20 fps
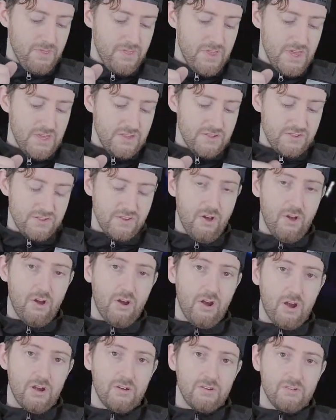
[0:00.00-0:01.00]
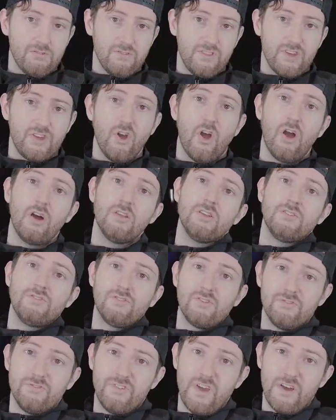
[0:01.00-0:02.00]
the gauntlets
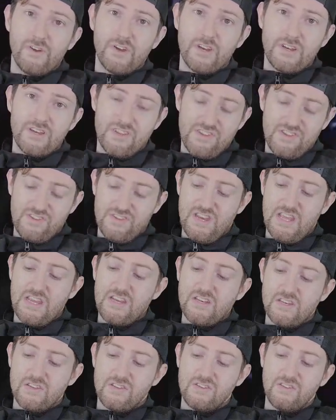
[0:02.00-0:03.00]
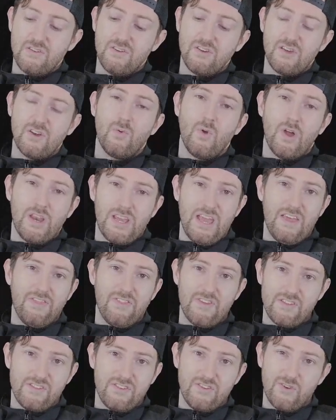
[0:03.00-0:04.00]
are very distinct, so you're going to want to get
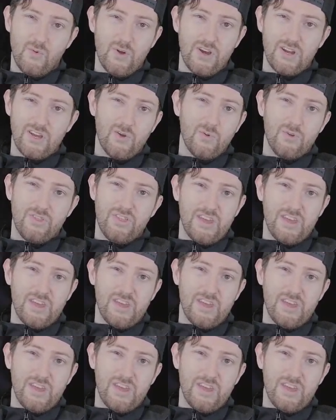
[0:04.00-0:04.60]
these. You don't want to go with